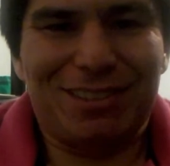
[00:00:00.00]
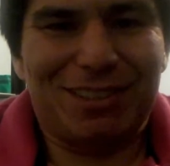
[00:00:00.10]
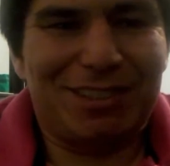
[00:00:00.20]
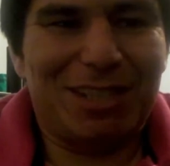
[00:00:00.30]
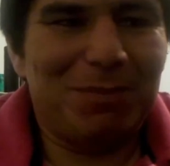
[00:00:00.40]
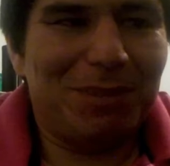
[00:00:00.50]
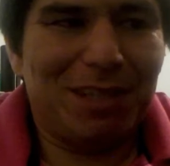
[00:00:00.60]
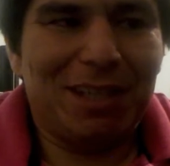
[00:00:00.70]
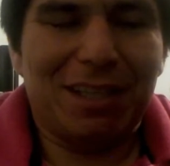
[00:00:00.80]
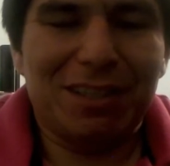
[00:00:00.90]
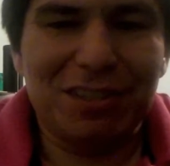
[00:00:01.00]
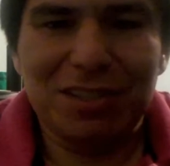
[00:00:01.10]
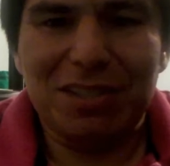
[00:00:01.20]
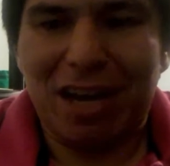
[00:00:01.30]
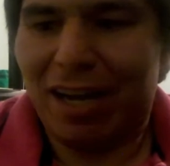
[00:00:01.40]
same thing, like
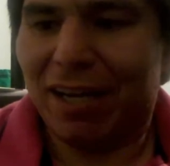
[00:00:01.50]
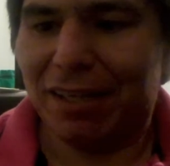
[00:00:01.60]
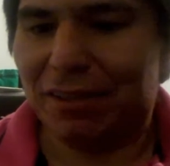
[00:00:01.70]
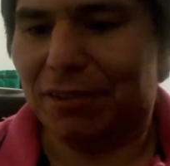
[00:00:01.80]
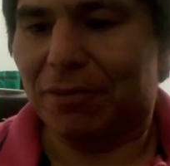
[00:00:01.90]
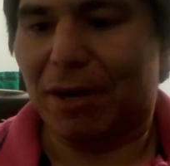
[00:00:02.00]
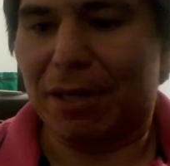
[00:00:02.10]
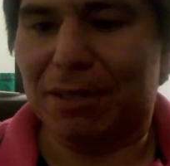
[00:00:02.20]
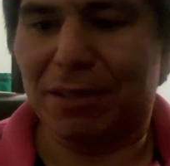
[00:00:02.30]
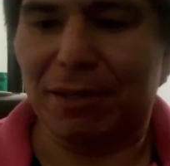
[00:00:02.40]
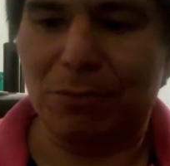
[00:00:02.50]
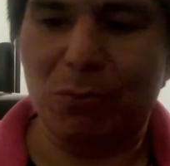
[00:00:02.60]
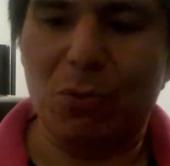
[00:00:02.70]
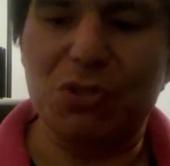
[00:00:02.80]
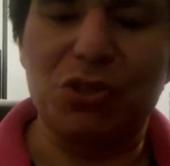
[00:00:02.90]
this guy, I
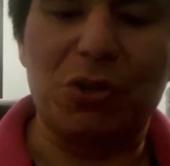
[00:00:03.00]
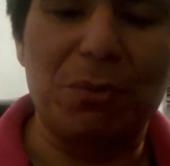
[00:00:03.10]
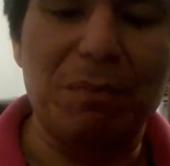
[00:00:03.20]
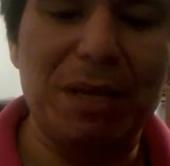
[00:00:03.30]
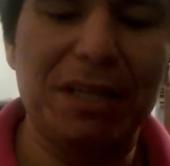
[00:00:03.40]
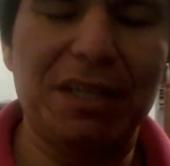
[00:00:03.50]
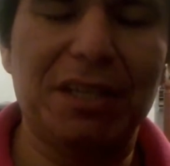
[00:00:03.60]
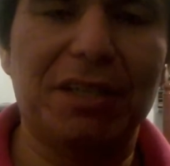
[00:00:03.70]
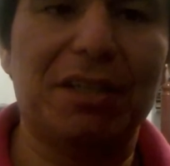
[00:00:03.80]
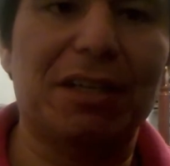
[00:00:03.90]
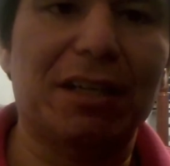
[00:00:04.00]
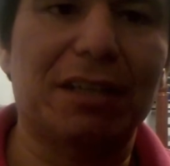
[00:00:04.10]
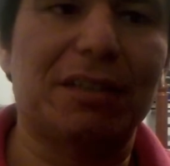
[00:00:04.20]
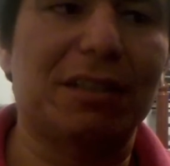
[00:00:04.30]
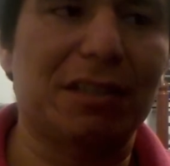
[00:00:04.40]
was a comedian, I
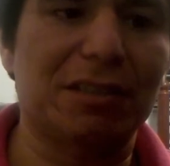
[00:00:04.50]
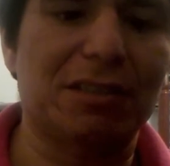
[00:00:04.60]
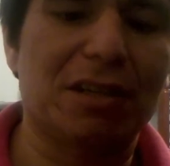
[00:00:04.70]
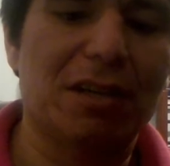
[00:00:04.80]
think he's